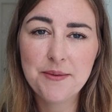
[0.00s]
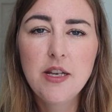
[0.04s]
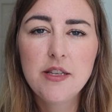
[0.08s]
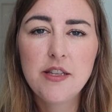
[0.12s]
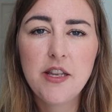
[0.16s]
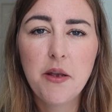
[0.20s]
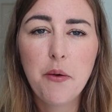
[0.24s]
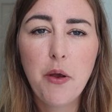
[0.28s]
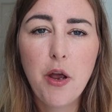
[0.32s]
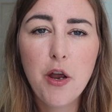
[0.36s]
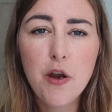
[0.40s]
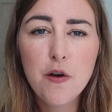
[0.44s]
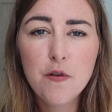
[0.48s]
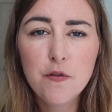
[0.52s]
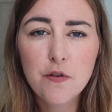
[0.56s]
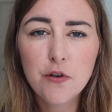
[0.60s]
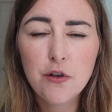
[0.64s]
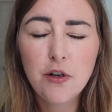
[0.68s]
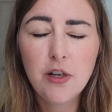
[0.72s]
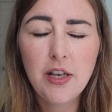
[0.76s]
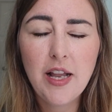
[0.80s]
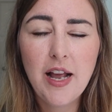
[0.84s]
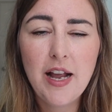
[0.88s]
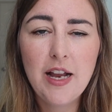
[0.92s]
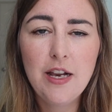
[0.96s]
So
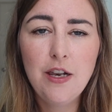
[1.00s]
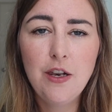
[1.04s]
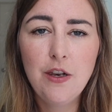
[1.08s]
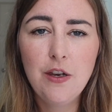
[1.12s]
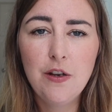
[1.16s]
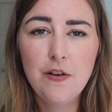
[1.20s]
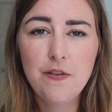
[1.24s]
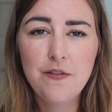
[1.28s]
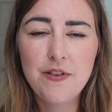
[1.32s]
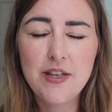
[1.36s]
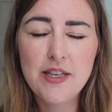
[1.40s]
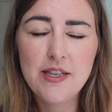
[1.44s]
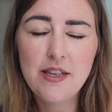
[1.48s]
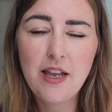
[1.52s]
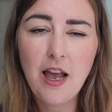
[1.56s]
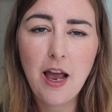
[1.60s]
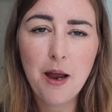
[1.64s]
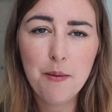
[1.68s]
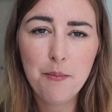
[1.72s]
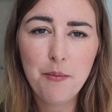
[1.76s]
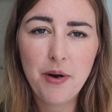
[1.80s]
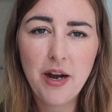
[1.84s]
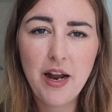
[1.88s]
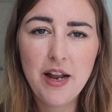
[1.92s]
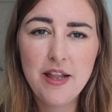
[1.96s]
overall, I love this
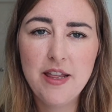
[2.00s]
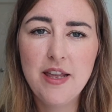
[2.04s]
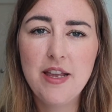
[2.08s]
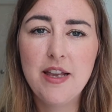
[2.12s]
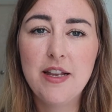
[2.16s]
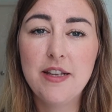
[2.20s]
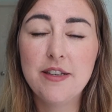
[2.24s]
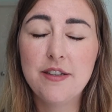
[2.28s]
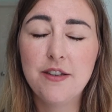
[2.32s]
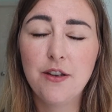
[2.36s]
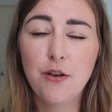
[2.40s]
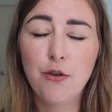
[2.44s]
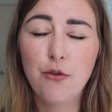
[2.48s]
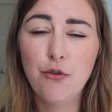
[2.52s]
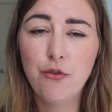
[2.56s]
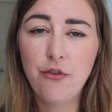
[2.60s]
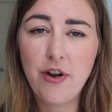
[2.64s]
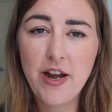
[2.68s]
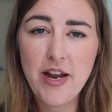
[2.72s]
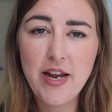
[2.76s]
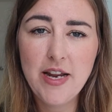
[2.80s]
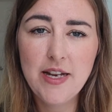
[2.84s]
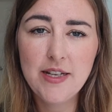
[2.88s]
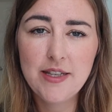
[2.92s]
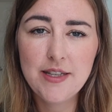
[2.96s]
camera. I think it's
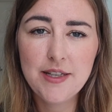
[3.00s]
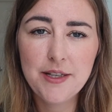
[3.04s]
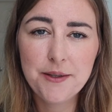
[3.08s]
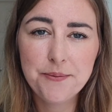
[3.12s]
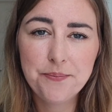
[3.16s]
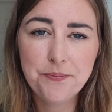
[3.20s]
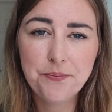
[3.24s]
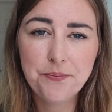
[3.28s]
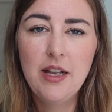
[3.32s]
great.